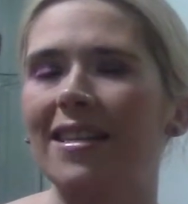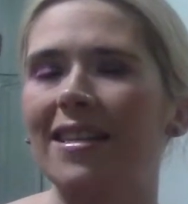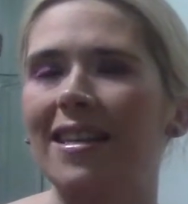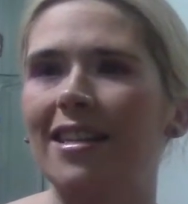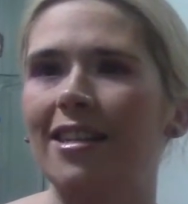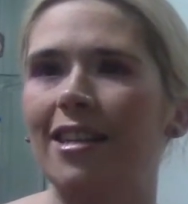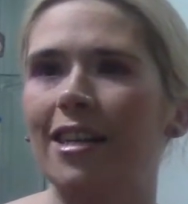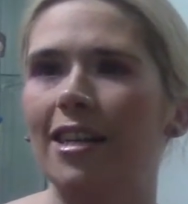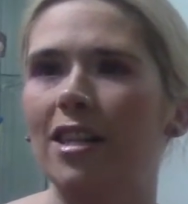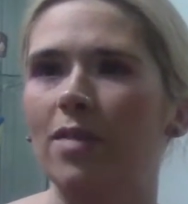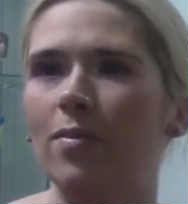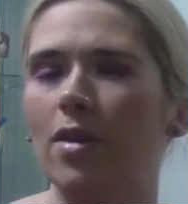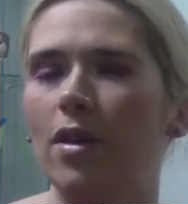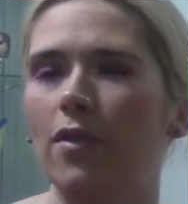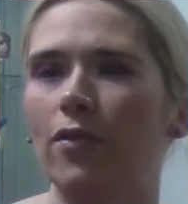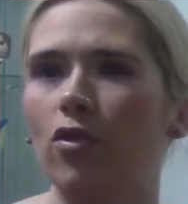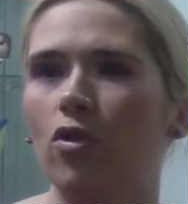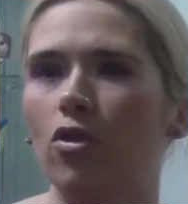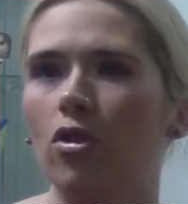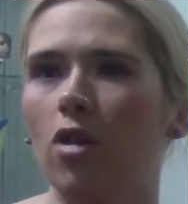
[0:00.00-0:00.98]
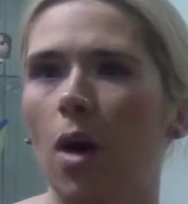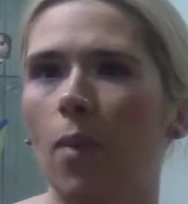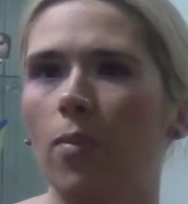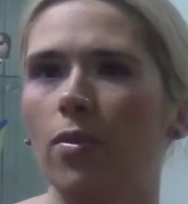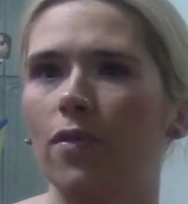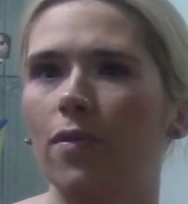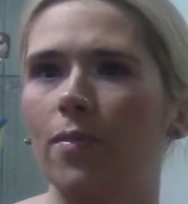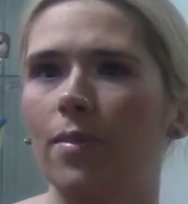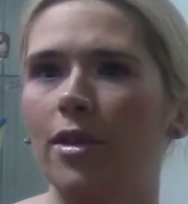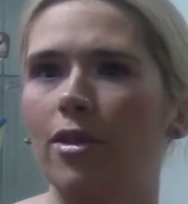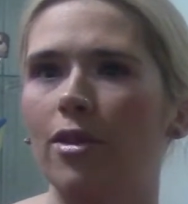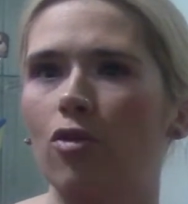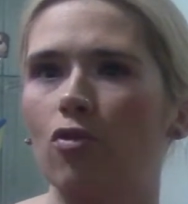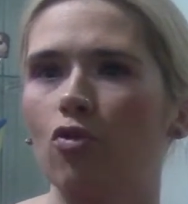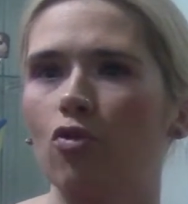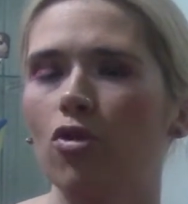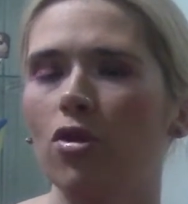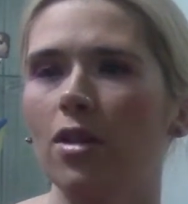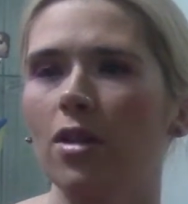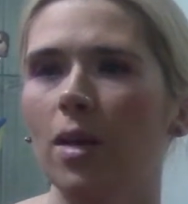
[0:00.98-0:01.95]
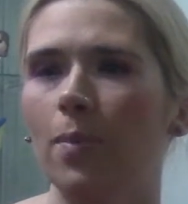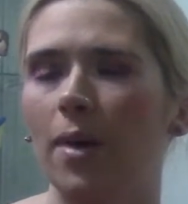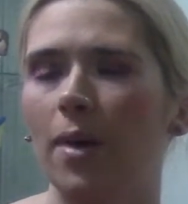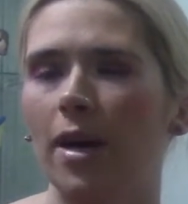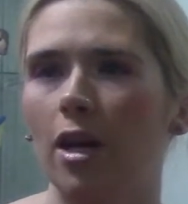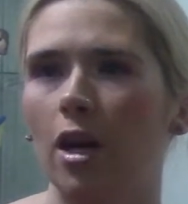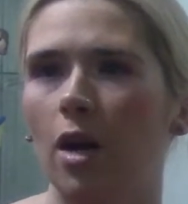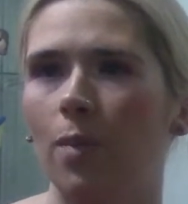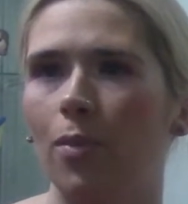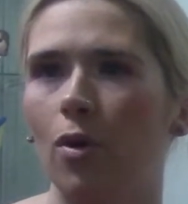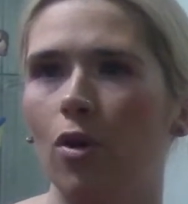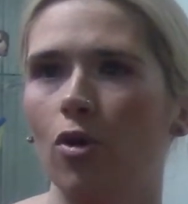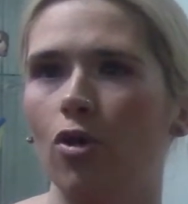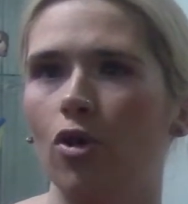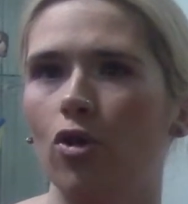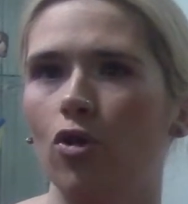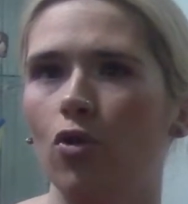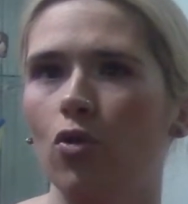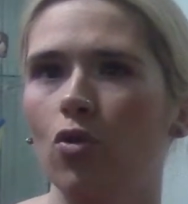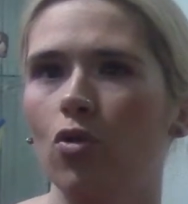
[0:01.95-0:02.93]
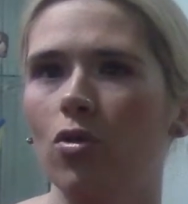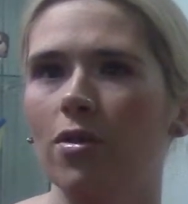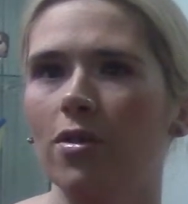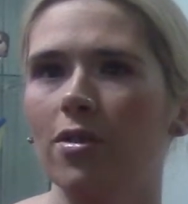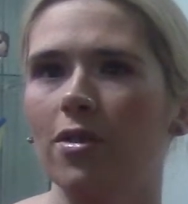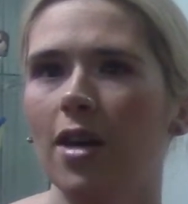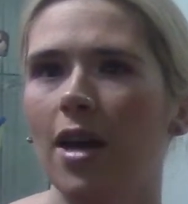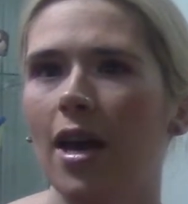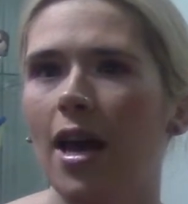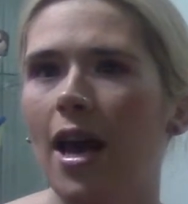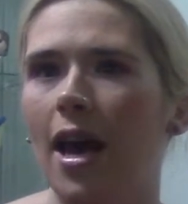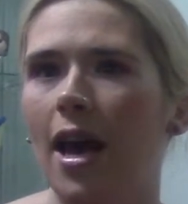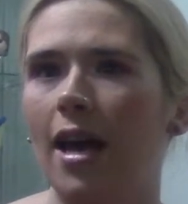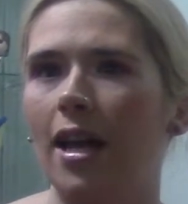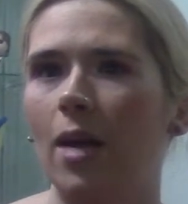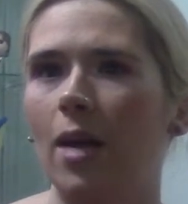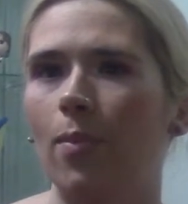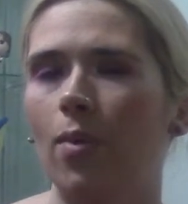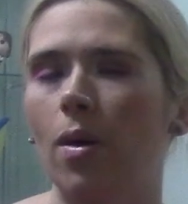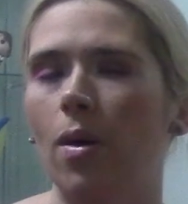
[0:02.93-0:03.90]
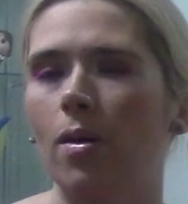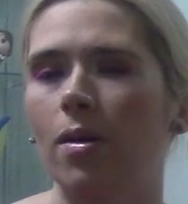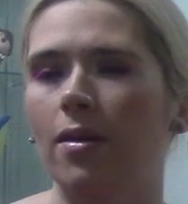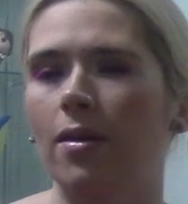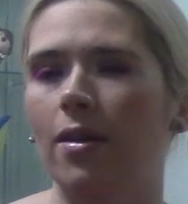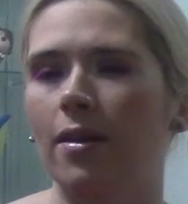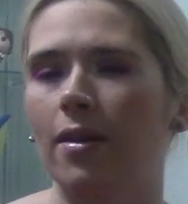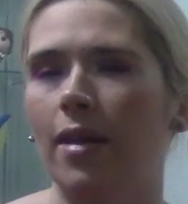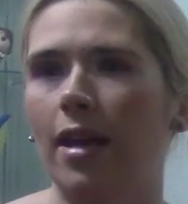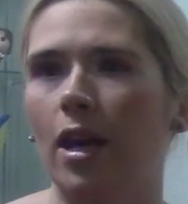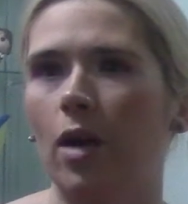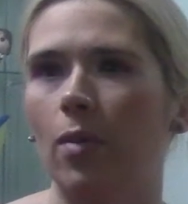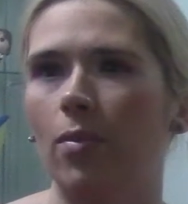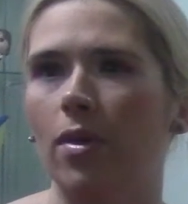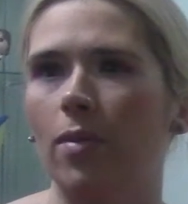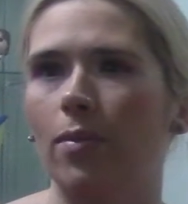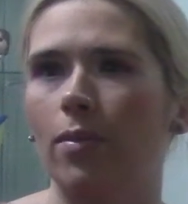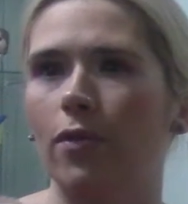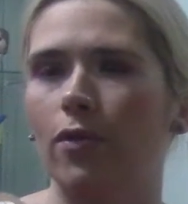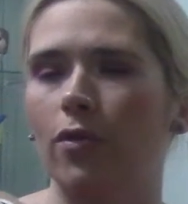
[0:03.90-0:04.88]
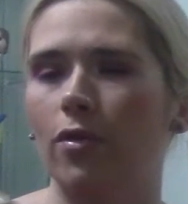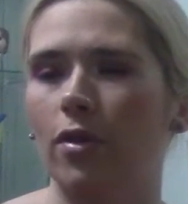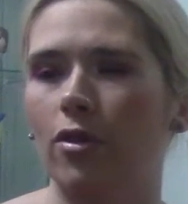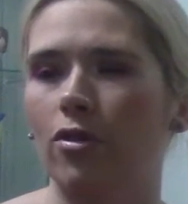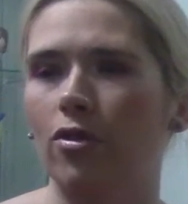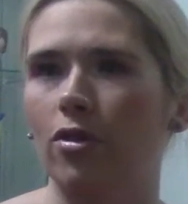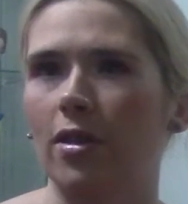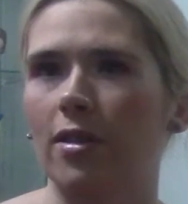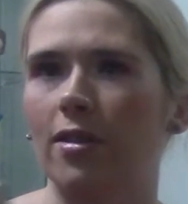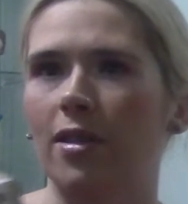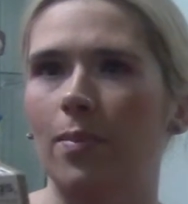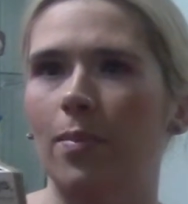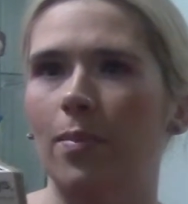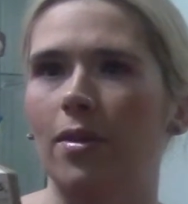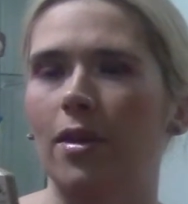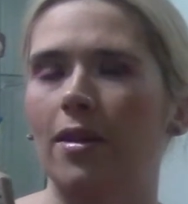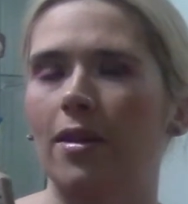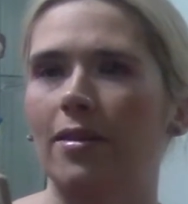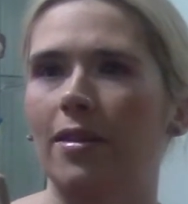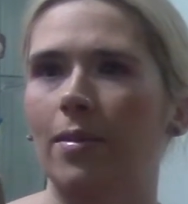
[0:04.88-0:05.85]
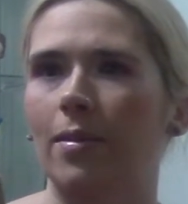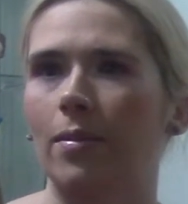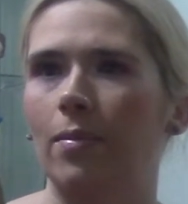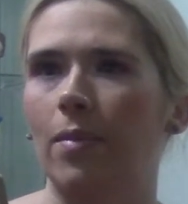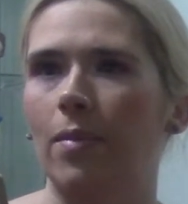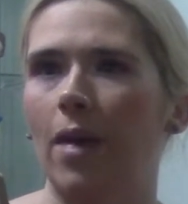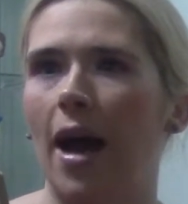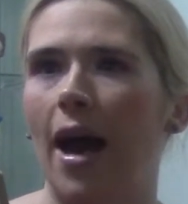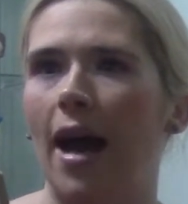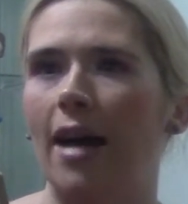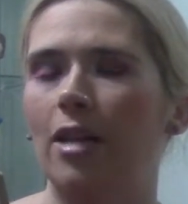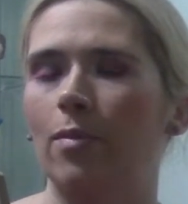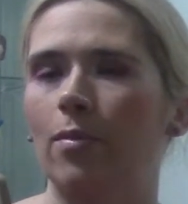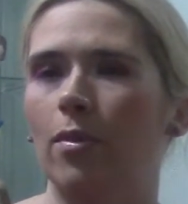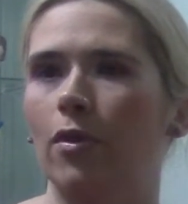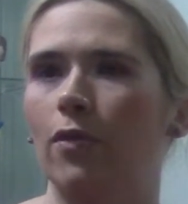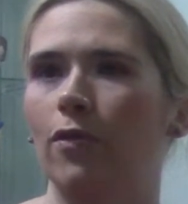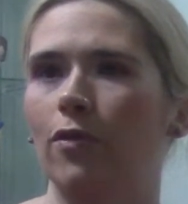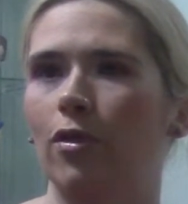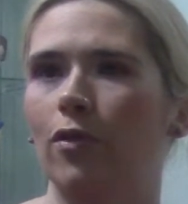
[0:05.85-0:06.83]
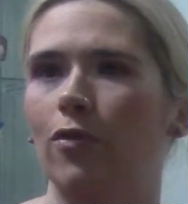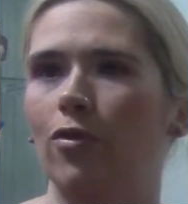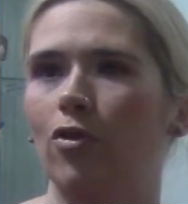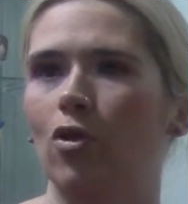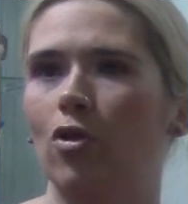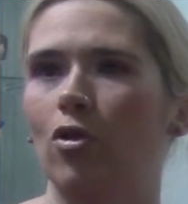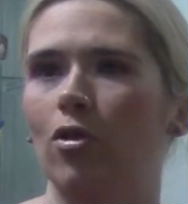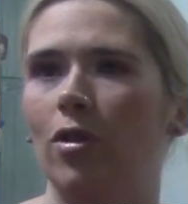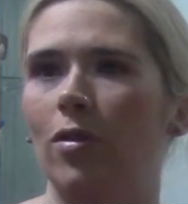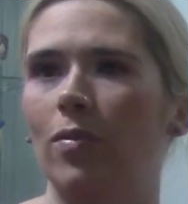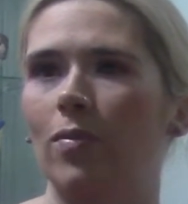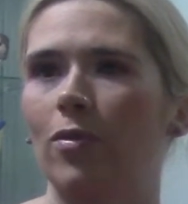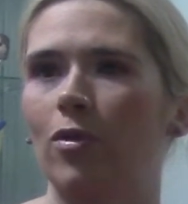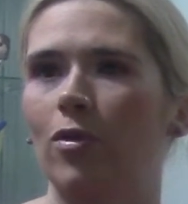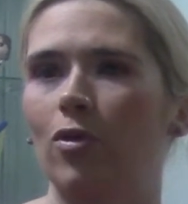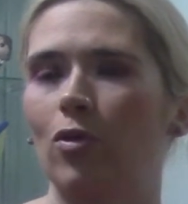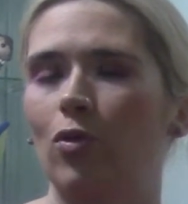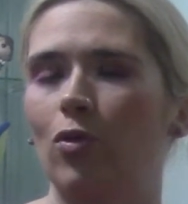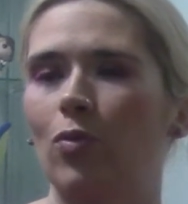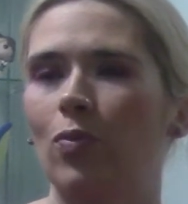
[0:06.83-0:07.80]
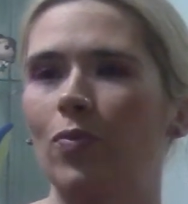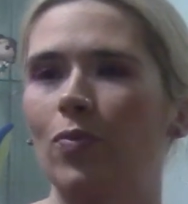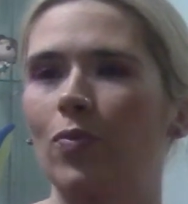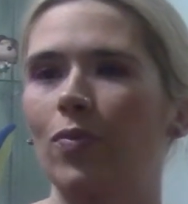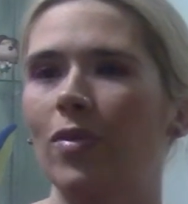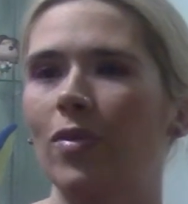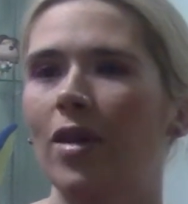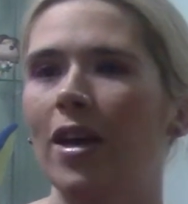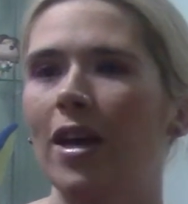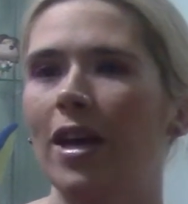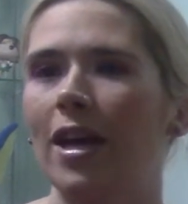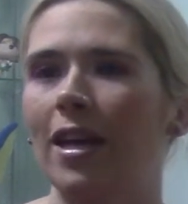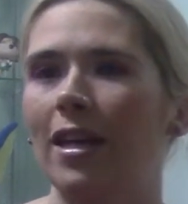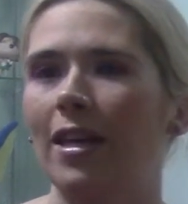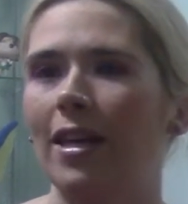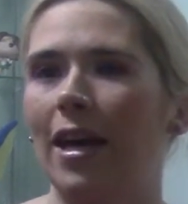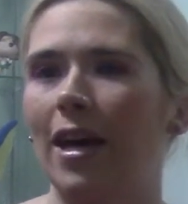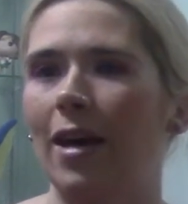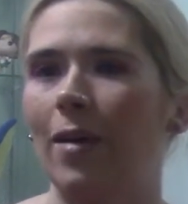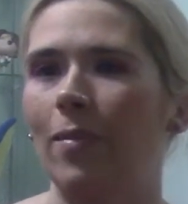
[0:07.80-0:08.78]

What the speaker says: It takes me a few cups for me to really pick up all the notes, and it probably didn't help that before I took a sip of this, I had a mouthful of chocolate. So, yeah.